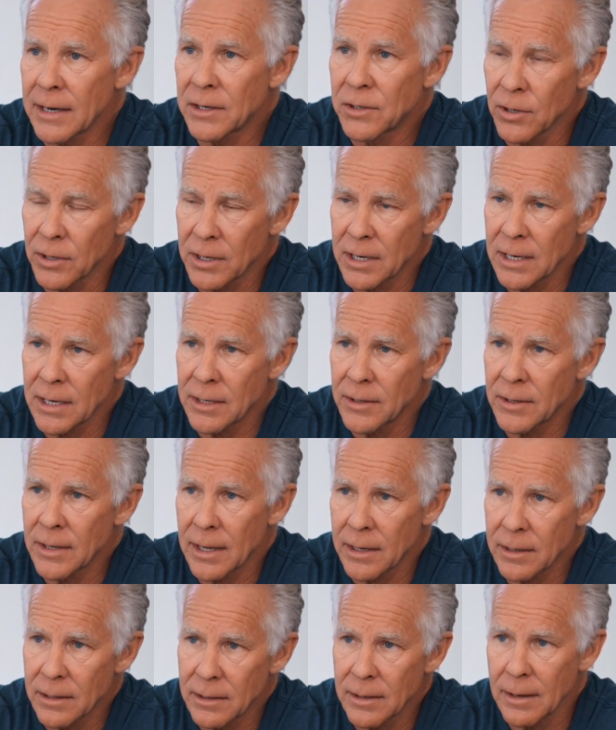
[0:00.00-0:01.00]
I took in
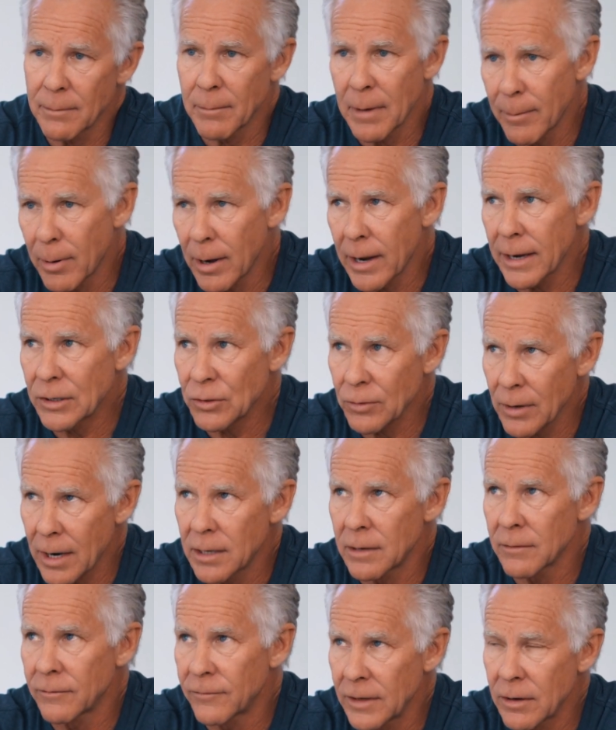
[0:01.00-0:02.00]
that my body
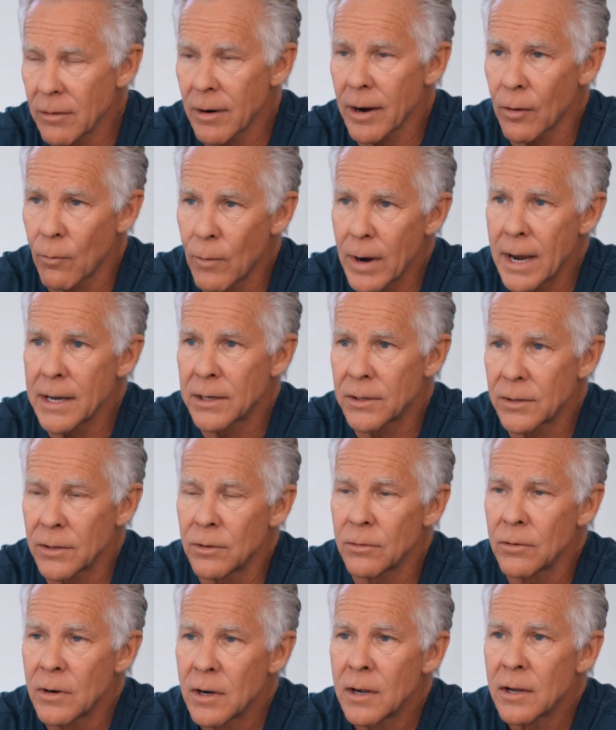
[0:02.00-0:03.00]
tried to figure out a way
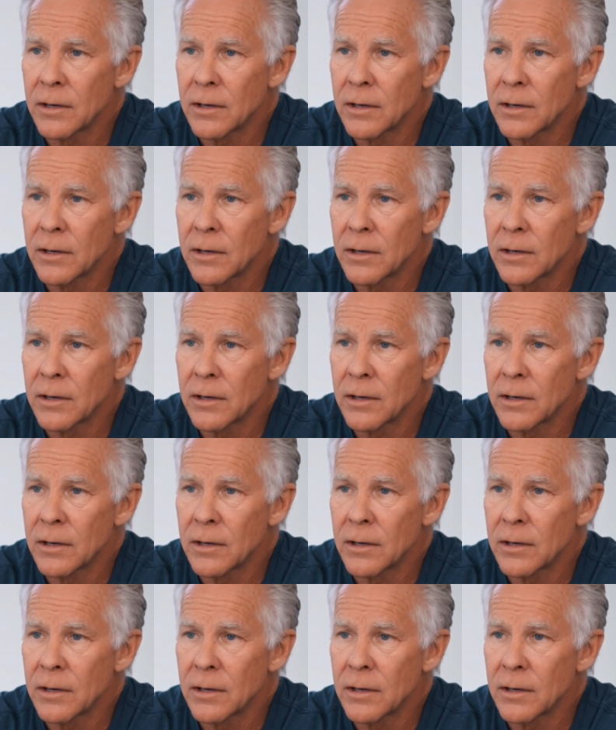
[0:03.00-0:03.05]
to